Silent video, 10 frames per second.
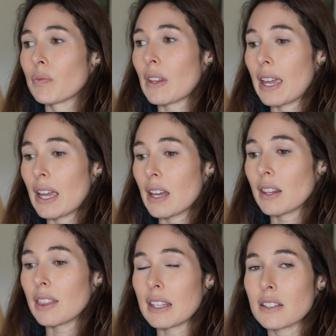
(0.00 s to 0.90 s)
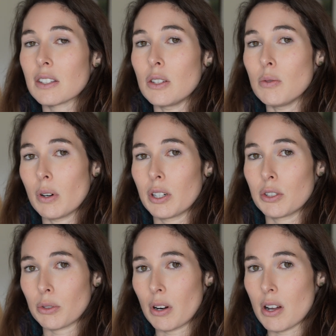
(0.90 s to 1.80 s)
and things that you want to
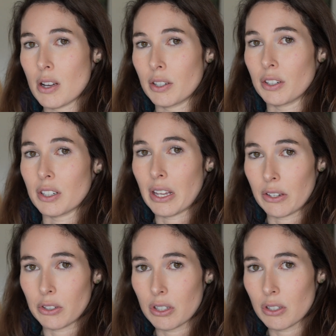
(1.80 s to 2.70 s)
draw your attention